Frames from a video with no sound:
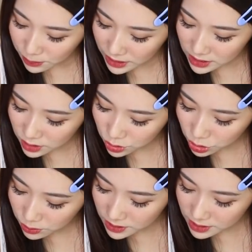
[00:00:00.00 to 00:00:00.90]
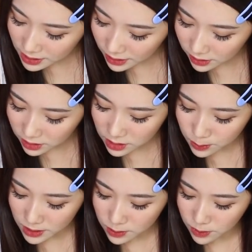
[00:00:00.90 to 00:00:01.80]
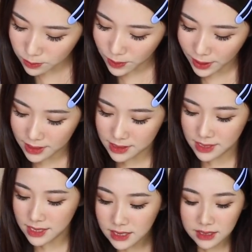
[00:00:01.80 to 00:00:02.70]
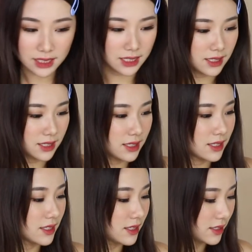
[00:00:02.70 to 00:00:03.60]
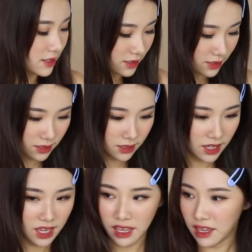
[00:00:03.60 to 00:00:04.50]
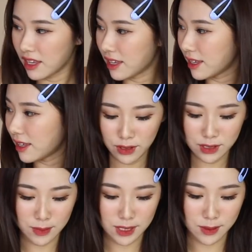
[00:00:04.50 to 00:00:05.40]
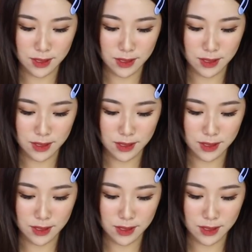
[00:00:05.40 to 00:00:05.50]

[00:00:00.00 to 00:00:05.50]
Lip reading: Place the tube inside the specimen bag and seal it. Eh? Where is my